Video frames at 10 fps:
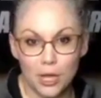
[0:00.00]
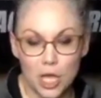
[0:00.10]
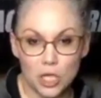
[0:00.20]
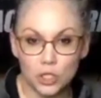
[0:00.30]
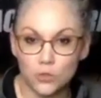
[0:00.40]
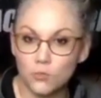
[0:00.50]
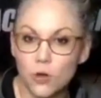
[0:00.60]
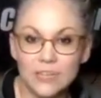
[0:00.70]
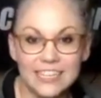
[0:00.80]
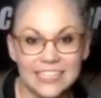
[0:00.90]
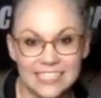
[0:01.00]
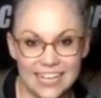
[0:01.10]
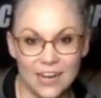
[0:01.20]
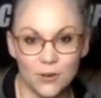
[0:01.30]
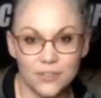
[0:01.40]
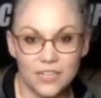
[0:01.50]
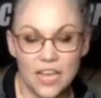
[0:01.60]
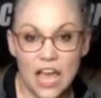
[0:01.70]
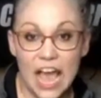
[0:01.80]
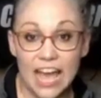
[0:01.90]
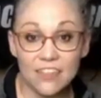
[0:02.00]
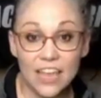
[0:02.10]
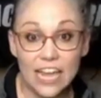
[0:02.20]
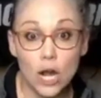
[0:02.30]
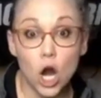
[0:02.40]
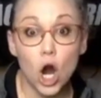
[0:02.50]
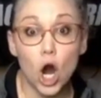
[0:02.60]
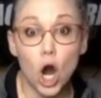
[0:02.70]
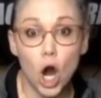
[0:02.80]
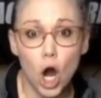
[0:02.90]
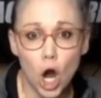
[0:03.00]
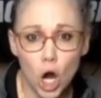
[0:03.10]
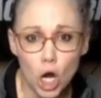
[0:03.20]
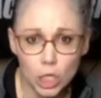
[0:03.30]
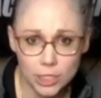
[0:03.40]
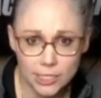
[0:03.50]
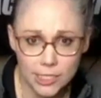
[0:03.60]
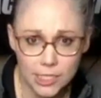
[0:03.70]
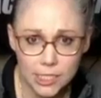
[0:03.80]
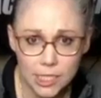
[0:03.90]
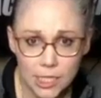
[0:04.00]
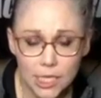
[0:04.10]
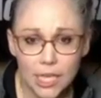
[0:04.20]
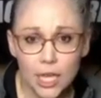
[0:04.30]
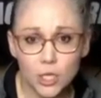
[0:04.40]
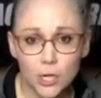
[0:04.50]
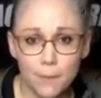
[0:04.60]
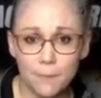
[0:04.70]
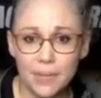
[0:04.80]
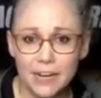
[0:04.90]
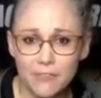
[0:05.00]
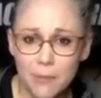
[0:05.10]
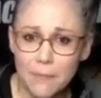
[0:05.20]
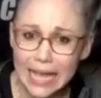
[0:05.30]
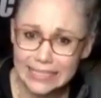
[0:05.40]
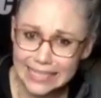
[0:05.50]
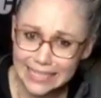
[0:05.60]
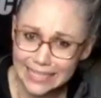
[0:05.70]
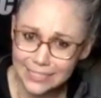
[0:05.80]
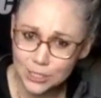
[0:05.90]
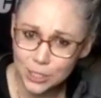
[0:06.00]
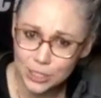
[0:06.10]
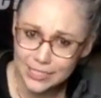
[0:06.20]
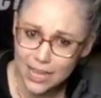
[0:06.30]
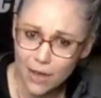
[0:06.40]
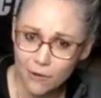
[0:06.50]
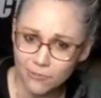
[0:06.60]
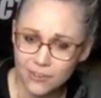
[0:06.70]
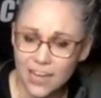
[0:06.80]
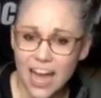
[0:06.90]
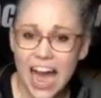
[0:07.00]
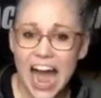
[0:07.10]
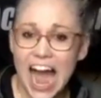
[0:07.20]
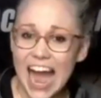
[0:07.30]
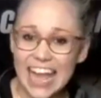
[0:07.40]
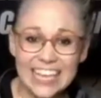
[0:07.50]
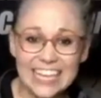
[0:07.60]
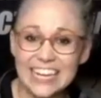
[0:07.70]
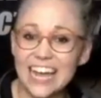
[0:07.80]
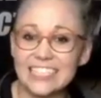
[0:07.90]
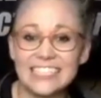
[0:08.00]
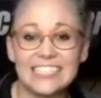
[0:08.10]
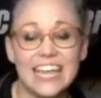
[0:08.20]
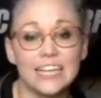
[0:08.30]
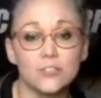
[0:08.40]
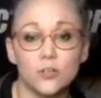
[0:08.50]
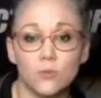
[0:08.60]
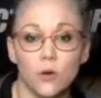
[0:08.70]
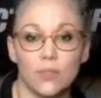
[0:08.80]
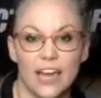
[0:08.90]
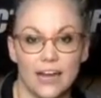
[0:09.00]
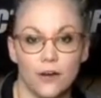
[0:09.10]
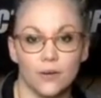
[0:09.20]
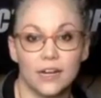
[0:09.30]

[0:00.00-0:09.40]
you're rolling this out and that hurts. You're a bit of a masochist to yourself. I cannot stand to roll that out.